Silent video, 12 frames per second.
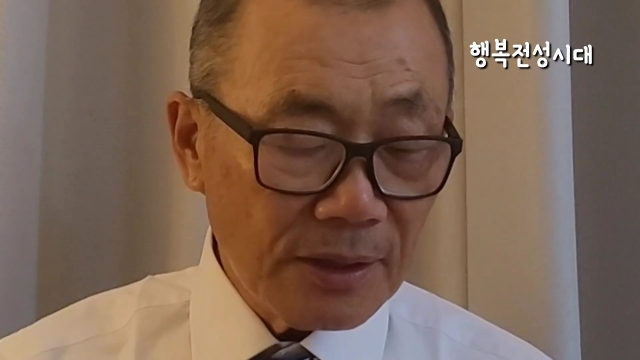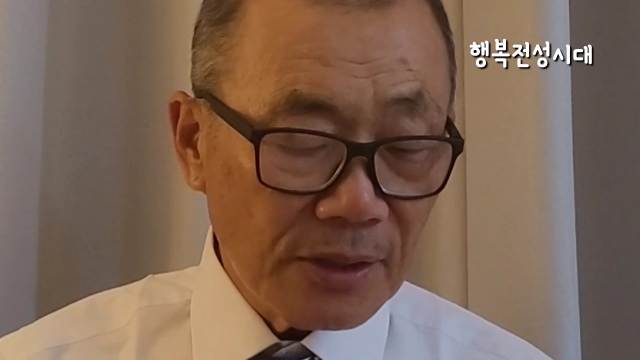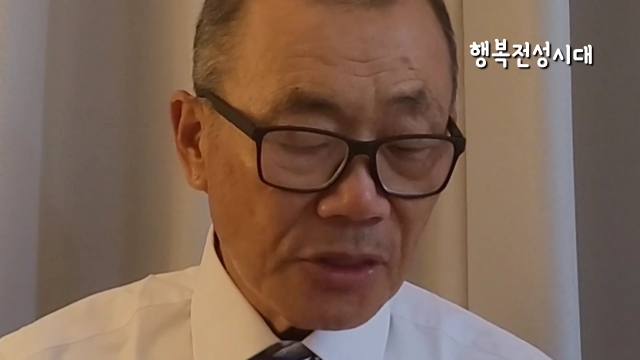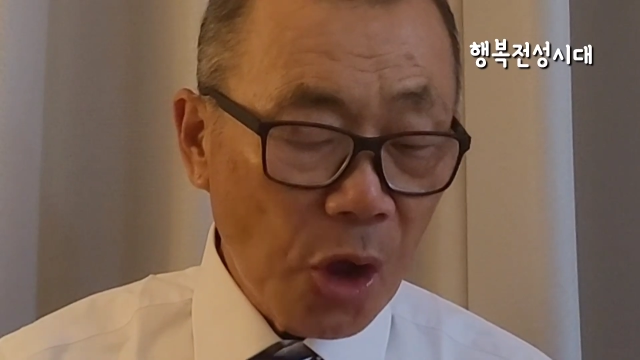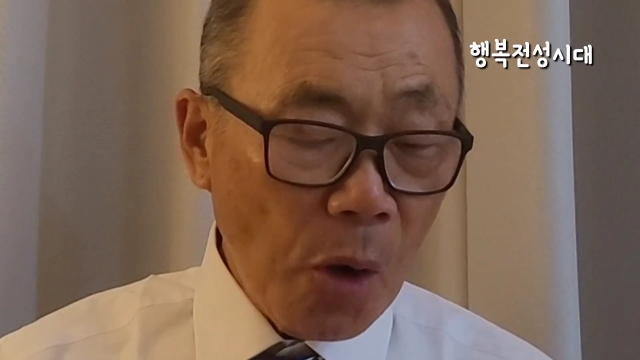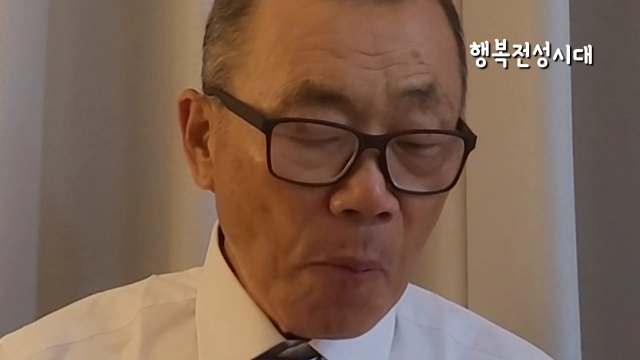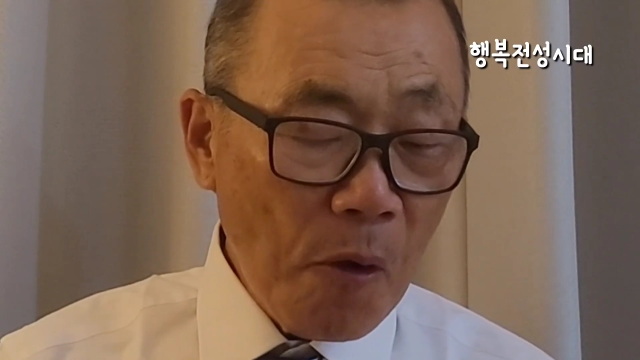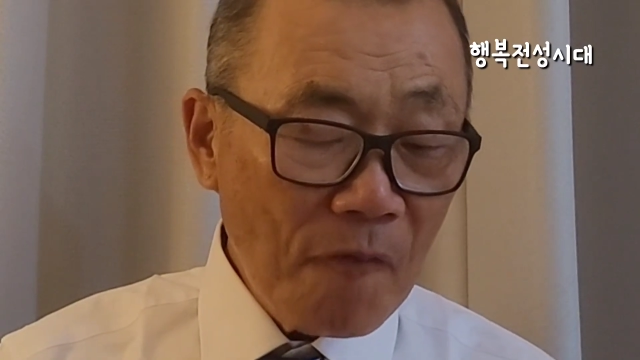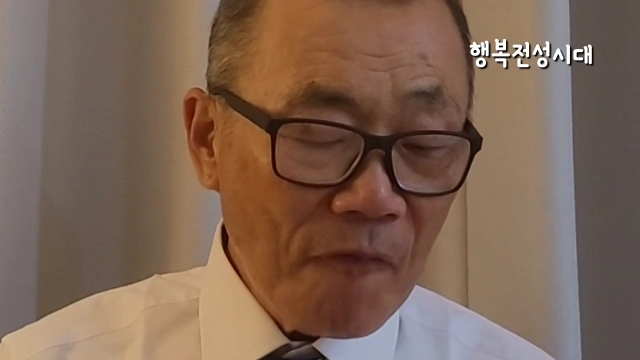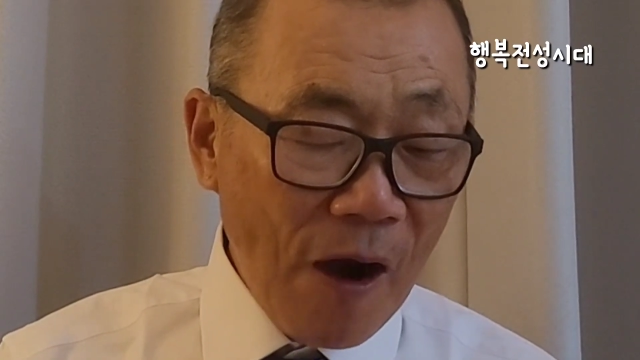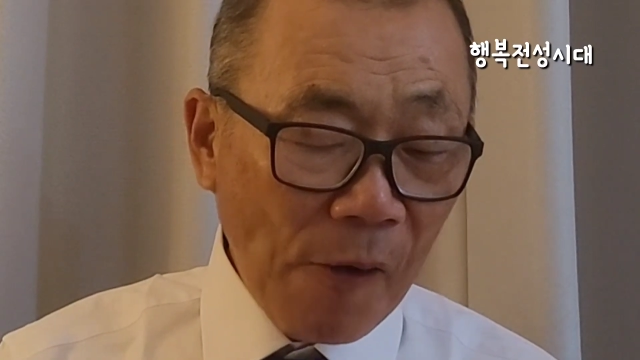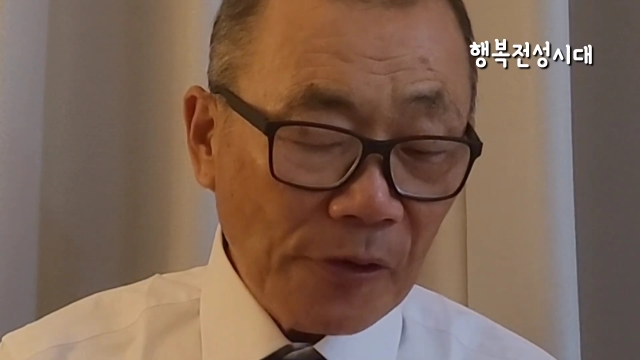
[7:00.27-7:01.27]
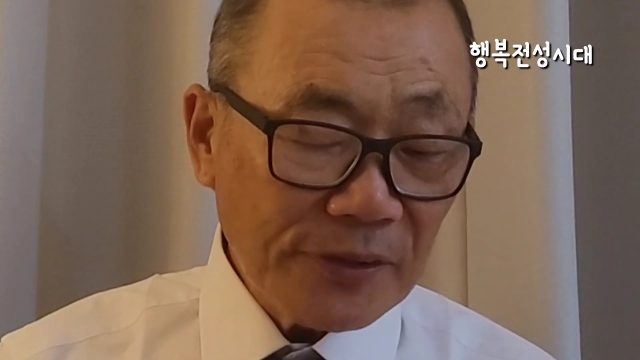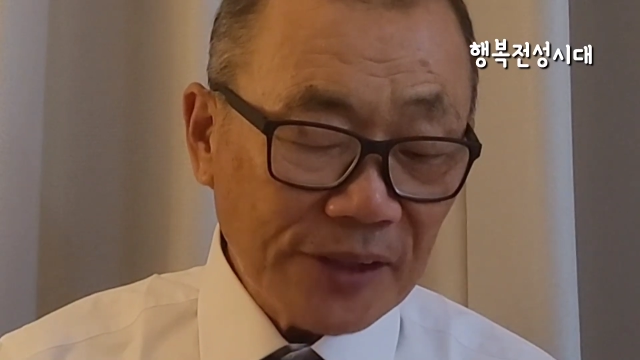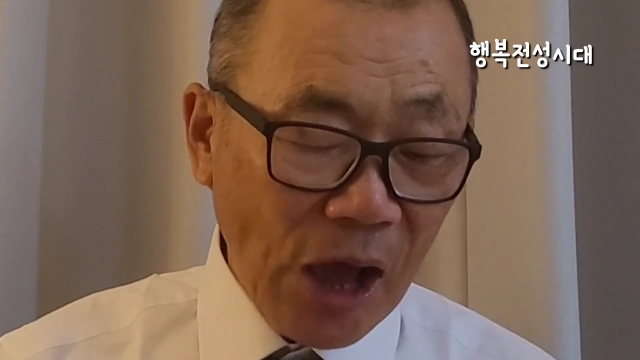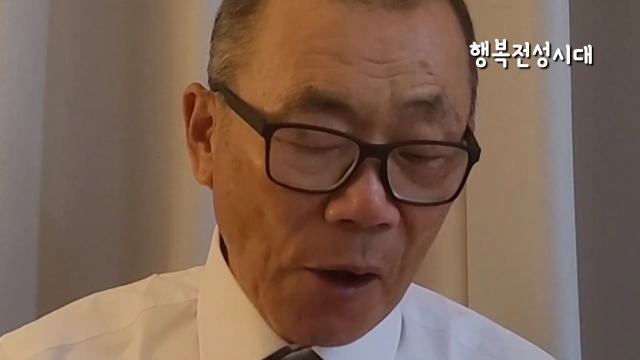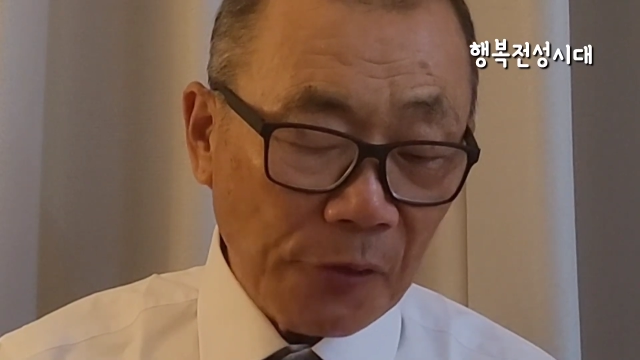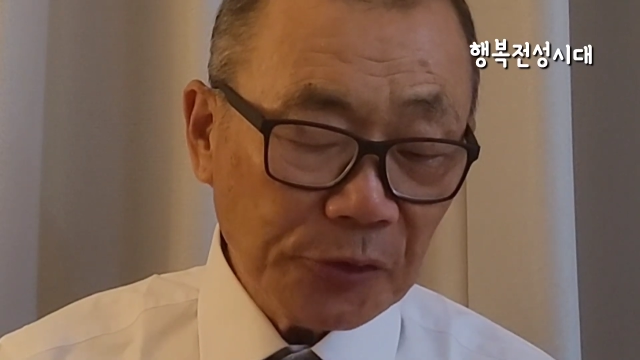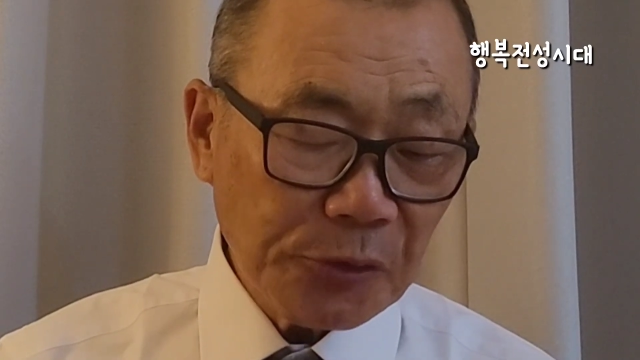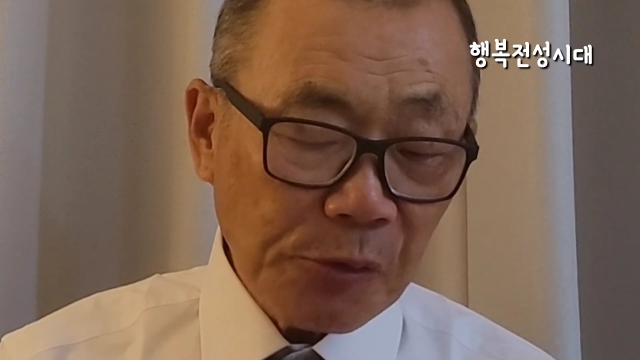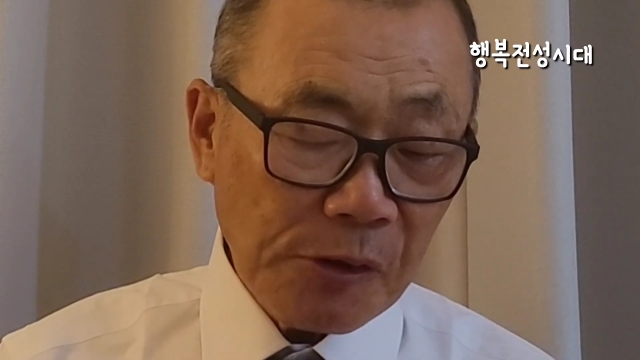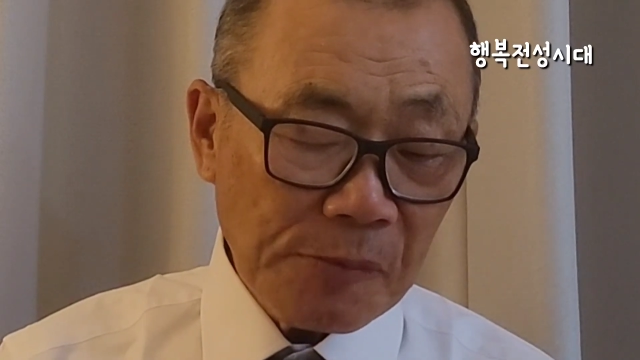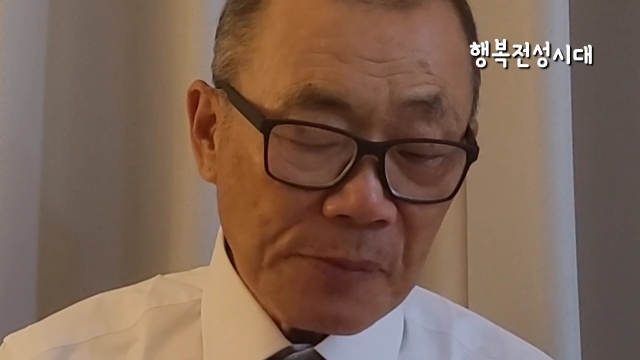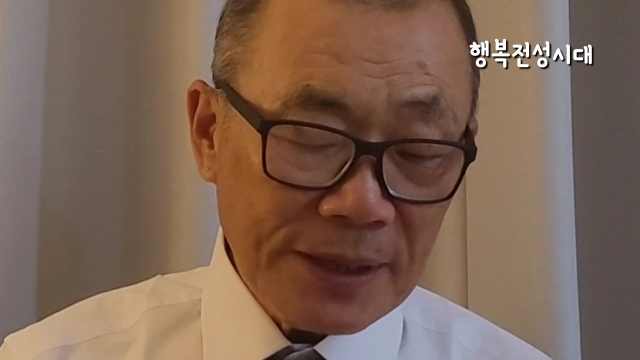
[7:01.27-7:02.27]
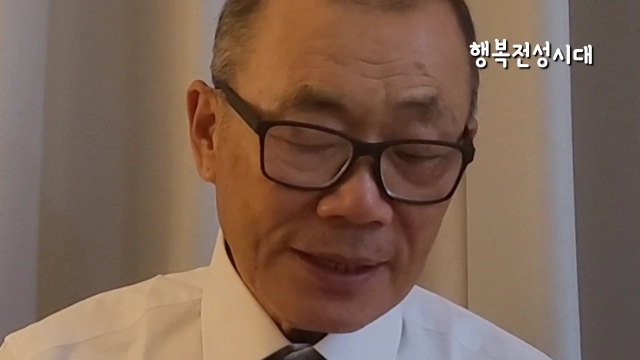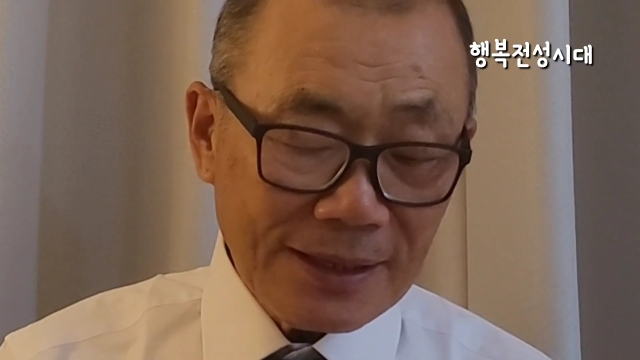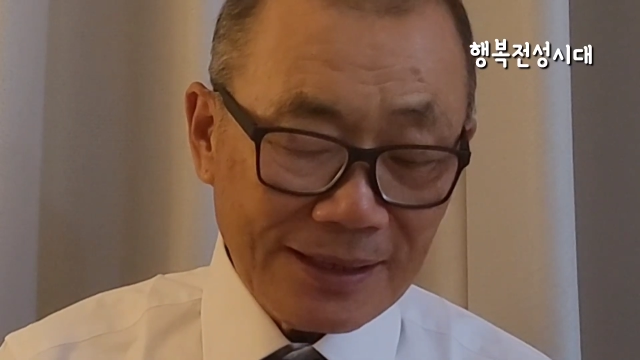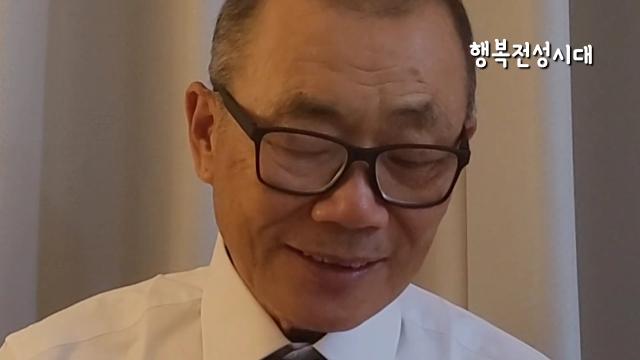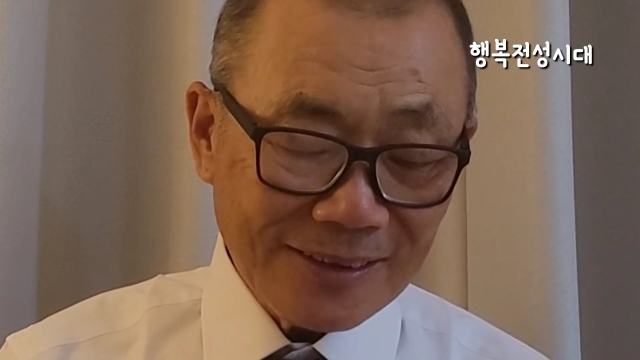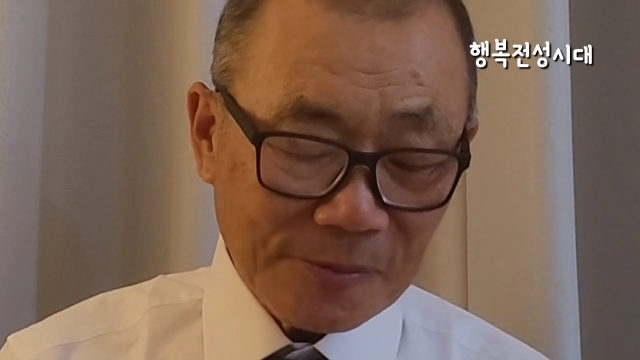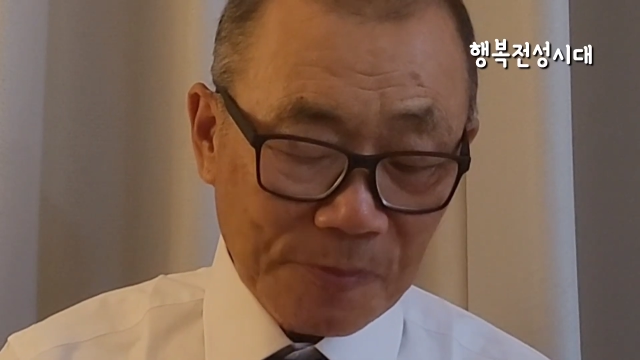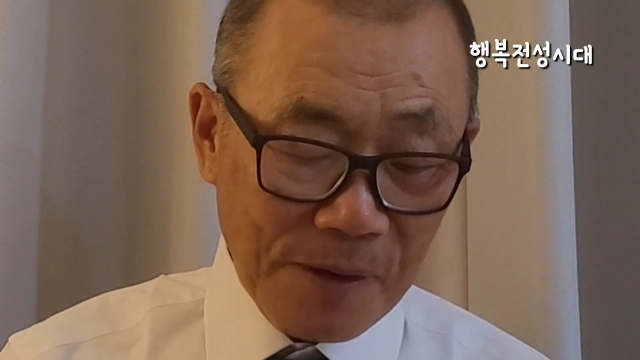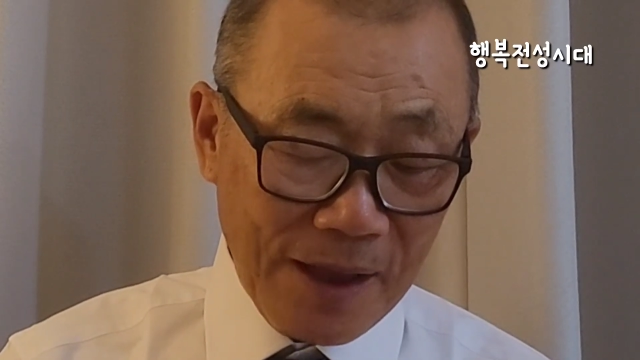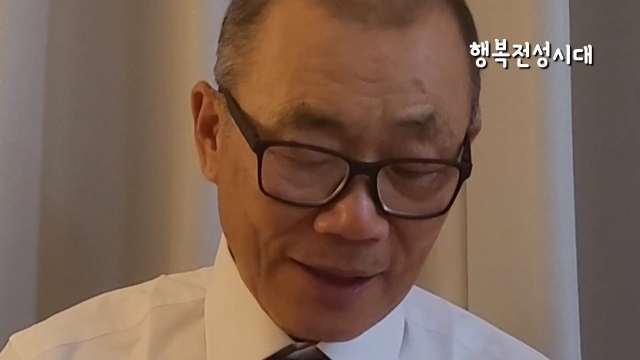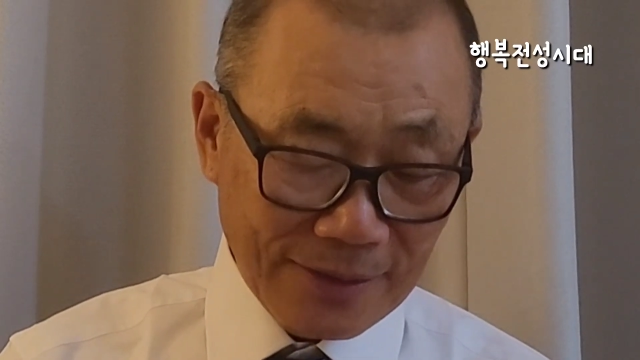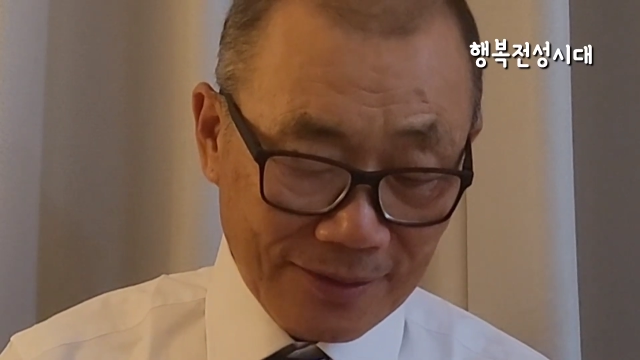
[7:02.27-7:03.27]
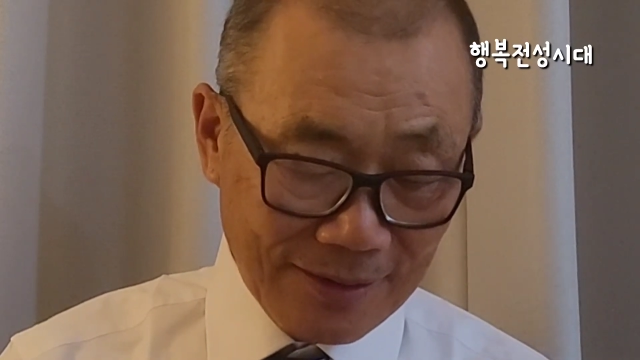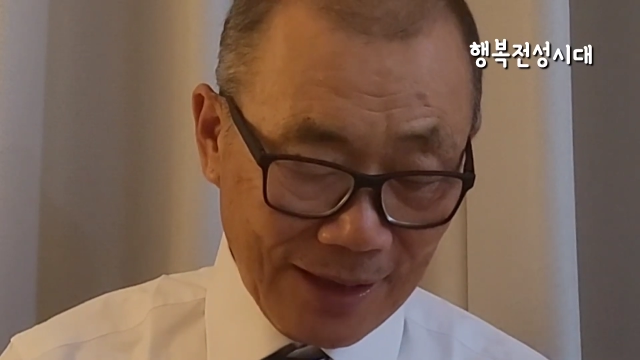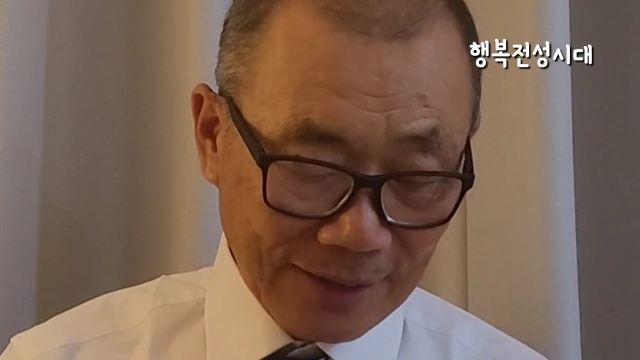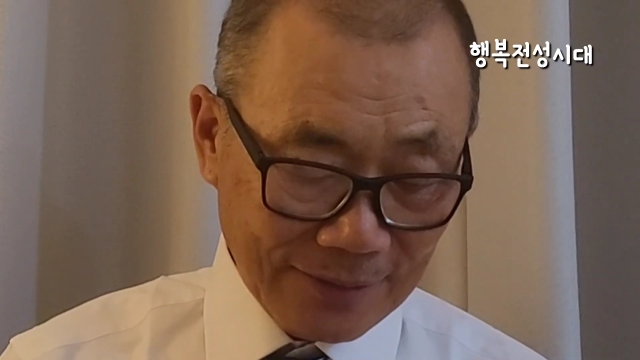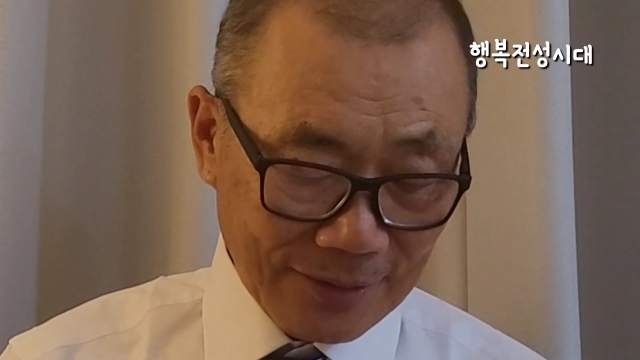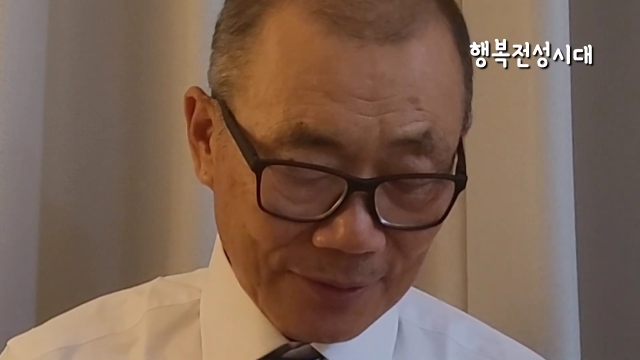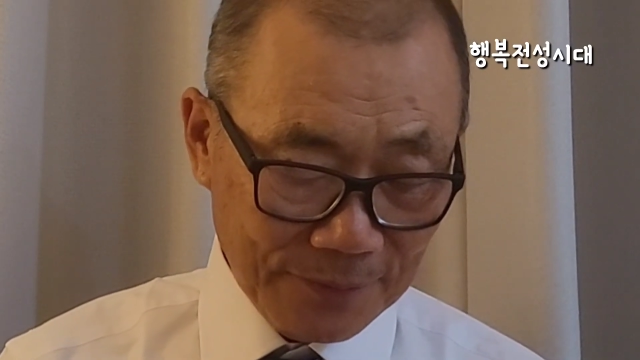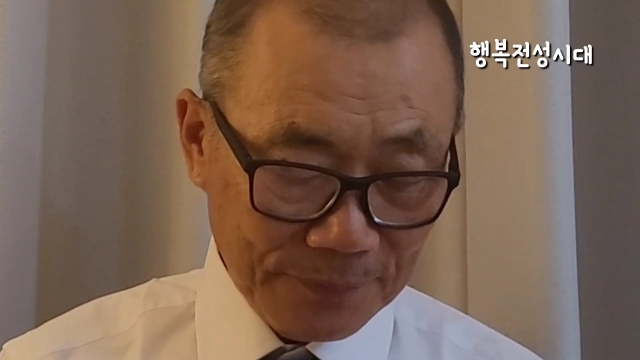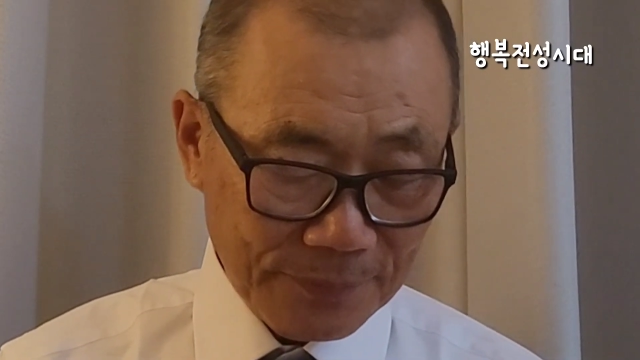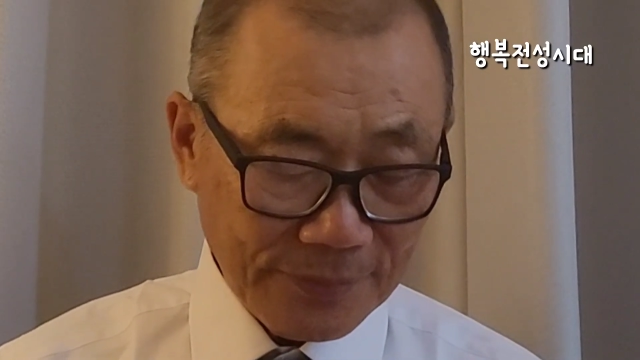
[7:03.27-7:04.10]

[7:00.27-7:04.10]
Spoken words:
The more vowel sounds will be explained later.